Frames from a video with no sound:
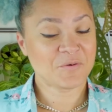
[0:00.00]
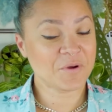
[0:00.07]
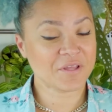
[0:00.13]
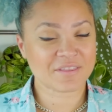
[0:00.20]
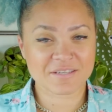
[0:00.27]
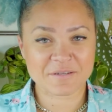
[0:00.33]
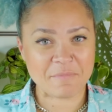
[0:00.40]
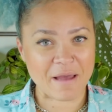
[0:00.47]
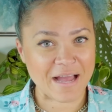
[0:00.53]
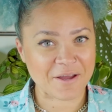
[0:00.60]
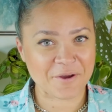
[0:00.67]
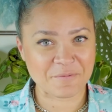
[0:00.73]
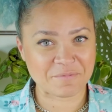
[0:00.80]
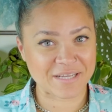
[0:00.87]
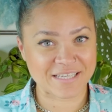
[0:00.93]
With
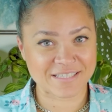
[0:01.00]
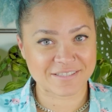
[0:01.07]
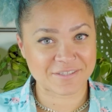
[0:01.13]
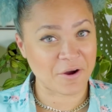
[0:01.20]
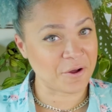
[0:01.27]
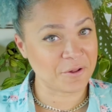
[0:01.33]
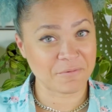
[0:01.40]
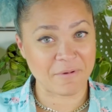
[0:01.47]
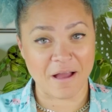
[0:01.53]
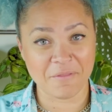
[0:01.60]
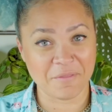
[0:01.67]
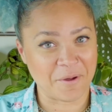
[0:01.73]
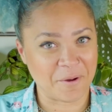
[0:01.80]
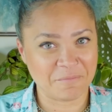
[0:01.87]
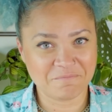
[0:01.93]
tobacco planted all
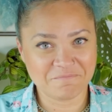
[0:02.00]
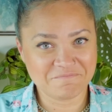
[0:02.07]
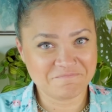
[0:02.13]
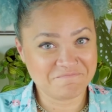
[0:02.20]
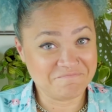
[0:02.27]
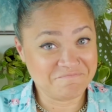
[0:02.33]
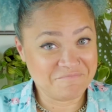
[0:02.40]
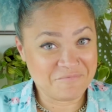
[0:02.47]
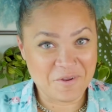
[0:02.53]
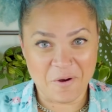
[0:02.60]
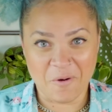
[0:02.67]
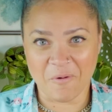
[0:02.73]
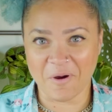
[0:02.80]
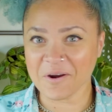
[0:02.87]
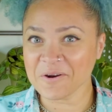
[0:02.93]
around them,
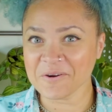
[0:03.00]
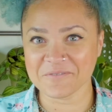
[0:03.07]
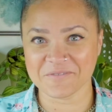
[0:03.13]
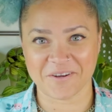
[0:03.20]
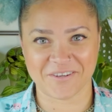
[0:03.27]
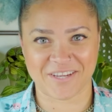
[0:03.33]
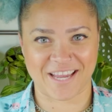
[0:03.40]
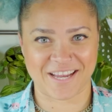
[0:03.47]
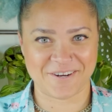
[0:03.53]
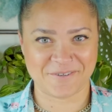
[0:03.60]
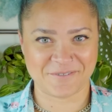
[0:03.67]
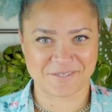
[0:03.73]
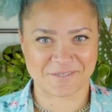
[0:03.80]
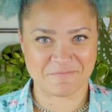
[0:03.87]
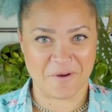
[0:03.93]
no wonder
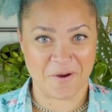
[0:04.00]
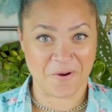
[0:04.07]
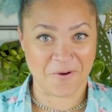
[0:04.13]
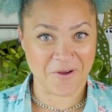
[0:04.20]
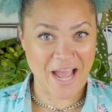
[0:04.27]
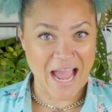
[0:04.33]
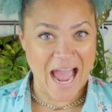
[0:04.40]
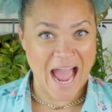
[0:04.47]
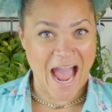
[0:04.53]
volcanoes smoke.